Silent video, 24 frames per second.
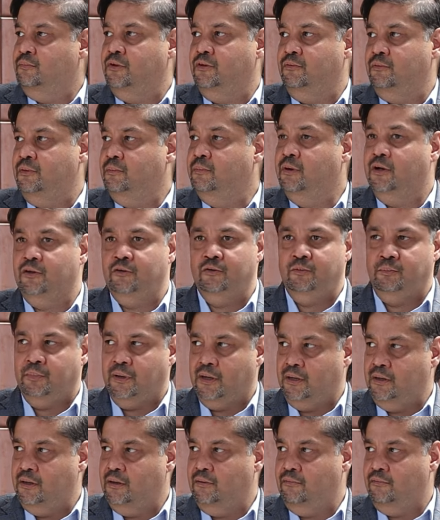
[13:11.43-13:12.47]
Prithvi Bahadur
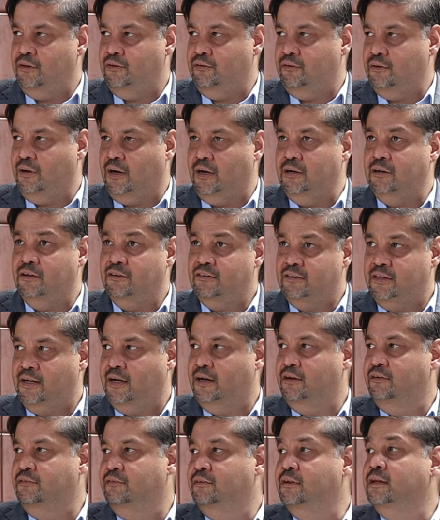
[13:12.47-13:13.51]
Pandey, which
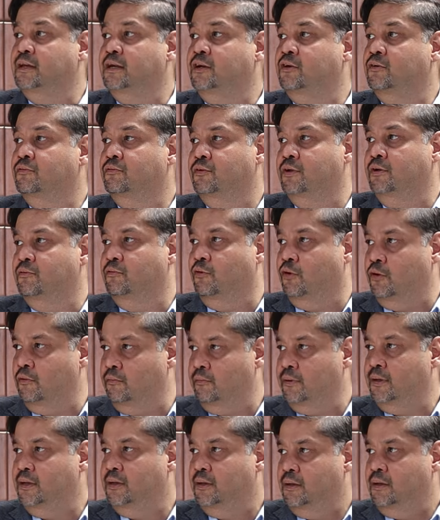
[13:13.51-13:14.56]
understands the need of
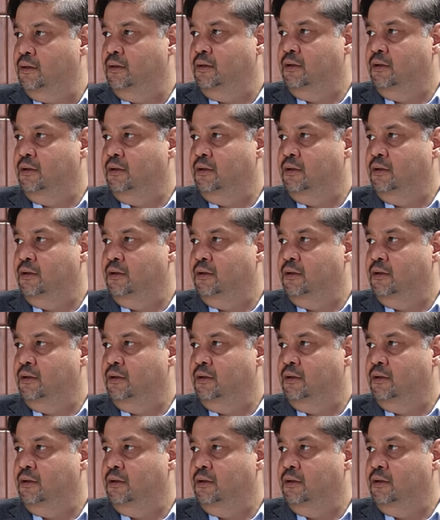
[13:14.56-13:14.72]
evolving.